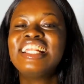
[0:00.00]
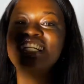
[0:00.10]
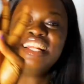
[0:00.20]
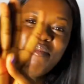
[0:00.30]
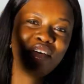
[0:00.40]

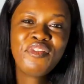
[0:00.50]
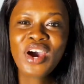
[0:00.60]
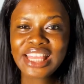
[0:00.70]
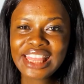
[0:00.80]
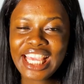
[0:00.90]
number
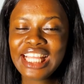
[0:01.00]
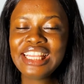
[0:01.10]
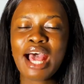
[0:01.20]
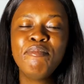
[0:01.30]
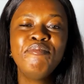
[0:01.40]
4 thing
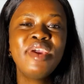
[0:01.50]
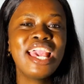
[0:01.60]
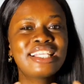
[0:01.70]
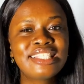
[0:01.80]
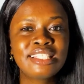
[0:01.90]
that
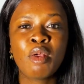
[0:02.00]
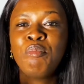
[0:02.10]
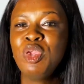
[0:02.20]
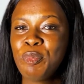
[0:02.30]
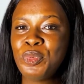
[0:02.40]
makes
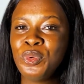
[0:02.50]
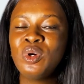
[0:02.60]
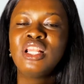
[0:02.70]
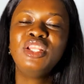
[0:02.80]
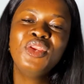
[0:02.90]
people
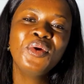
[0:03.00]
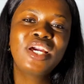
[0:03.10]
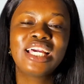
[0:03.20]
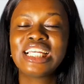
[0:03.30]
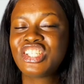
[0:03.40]
look
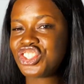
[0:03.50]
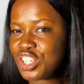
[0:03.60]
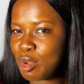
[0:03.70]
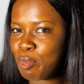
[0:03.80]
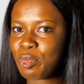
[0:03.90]

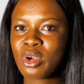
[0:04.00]
cheap,